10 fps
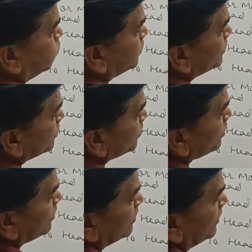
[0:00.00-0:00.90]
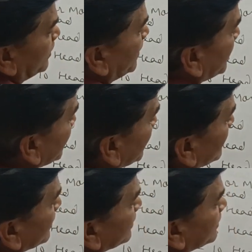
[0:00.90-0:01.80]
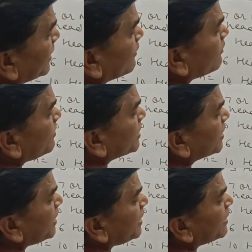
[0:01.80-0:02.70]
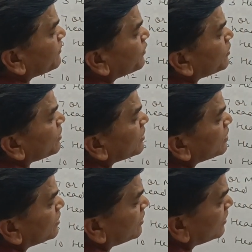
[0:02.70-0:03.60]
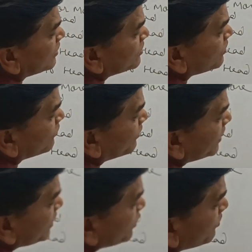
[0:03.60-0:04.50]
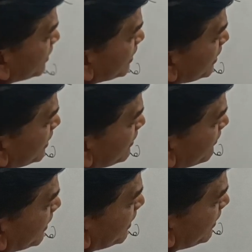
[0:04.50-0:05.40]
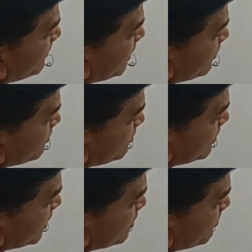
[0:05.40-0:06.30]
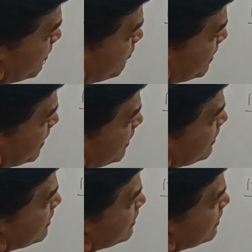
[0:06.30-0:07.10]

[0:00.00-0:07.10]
So here there will be 3 and 4. So 120 divided by 2 raised to power 10